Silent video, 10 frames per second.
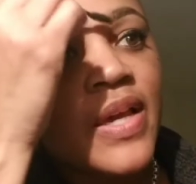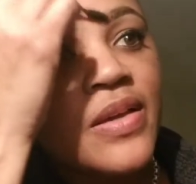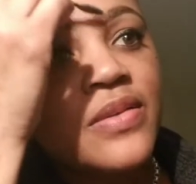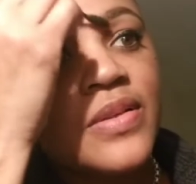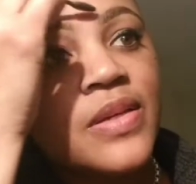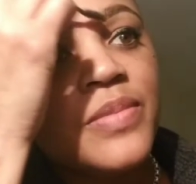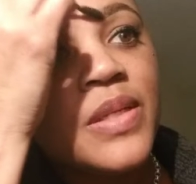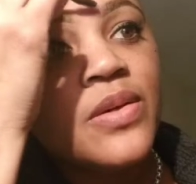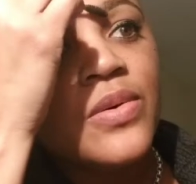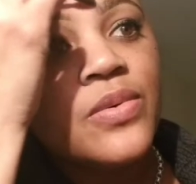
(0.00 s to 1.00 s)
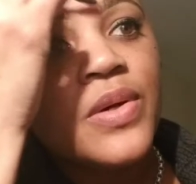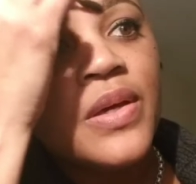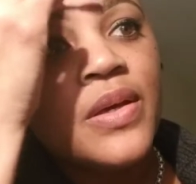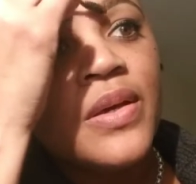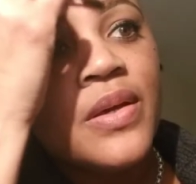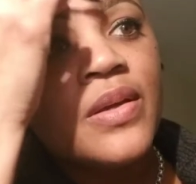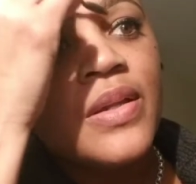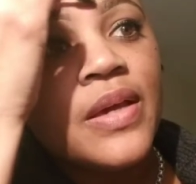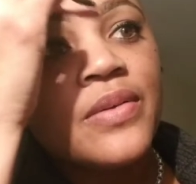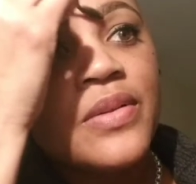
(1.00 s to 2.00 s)
not, let me know
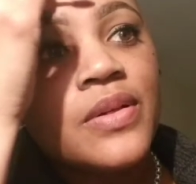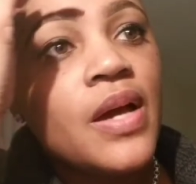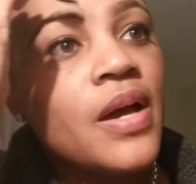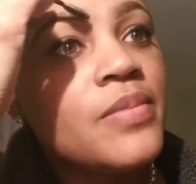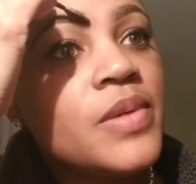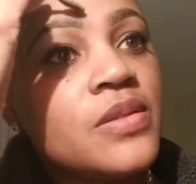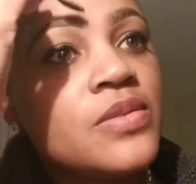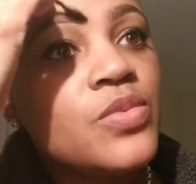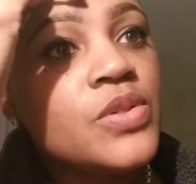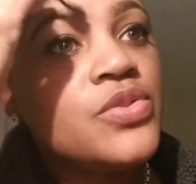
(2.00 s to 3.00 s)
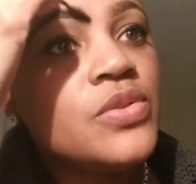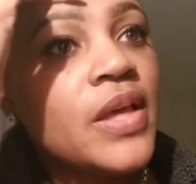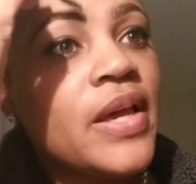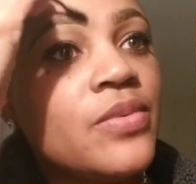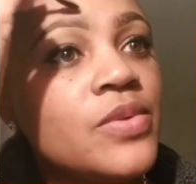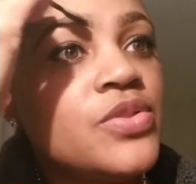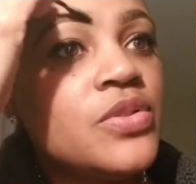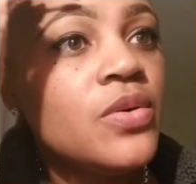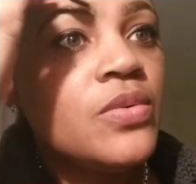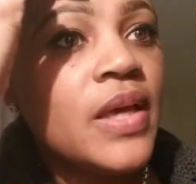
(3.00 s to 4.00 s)
down in the comments what you like, what
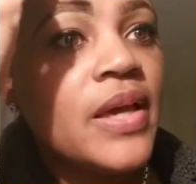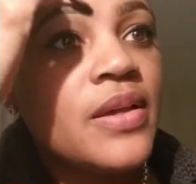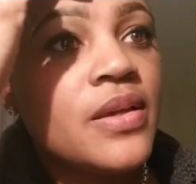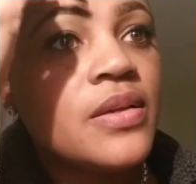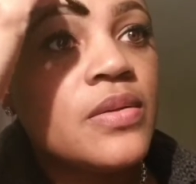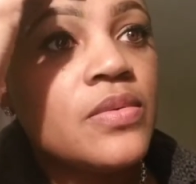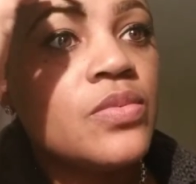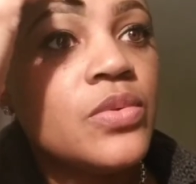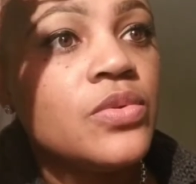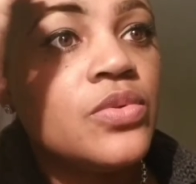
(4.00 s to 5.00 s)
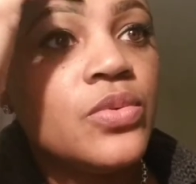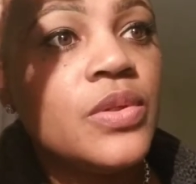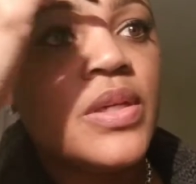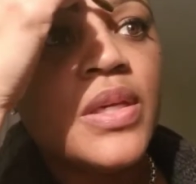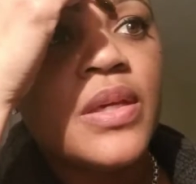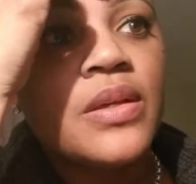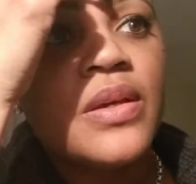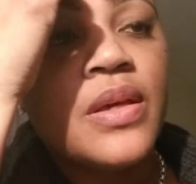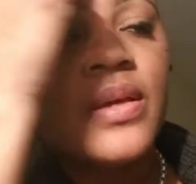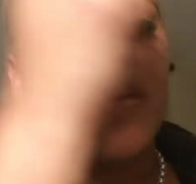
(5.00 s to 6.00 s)
you don't like, and we'll do it again.
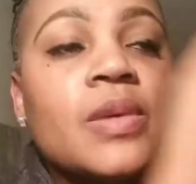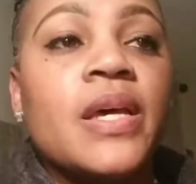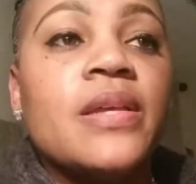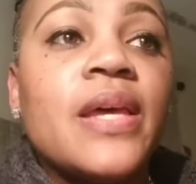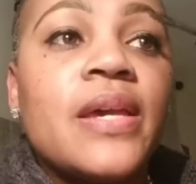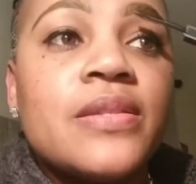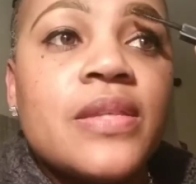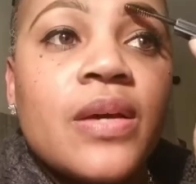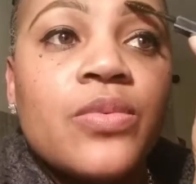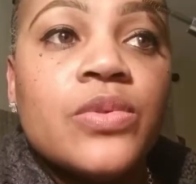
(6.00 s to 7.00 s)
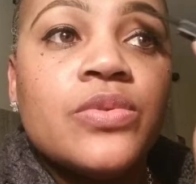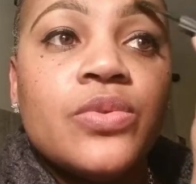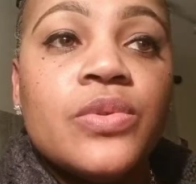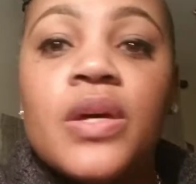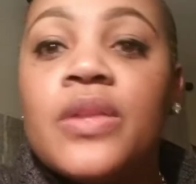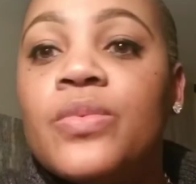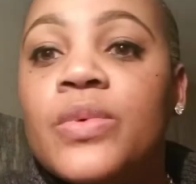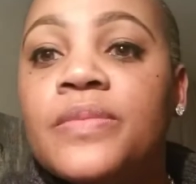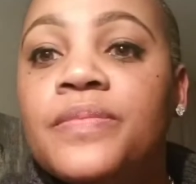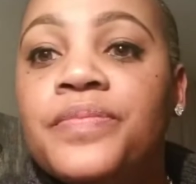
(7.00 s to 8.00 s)
But like I said, I will do another
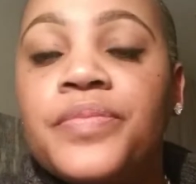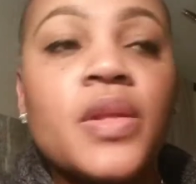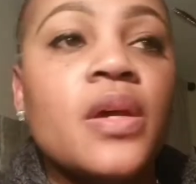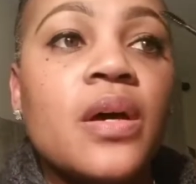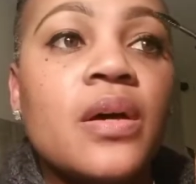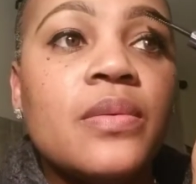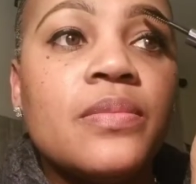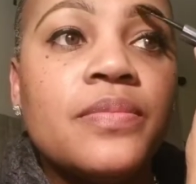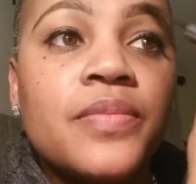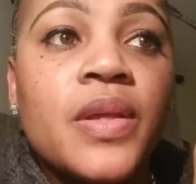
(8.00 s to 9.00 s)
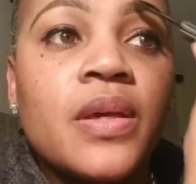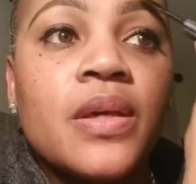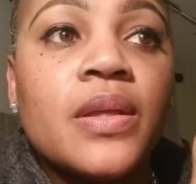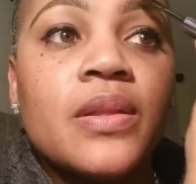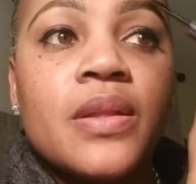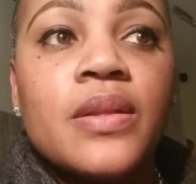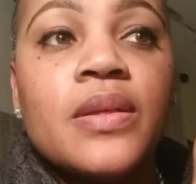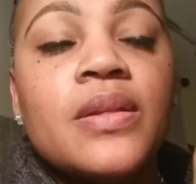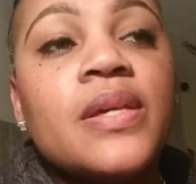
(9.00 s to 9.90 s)
one. And the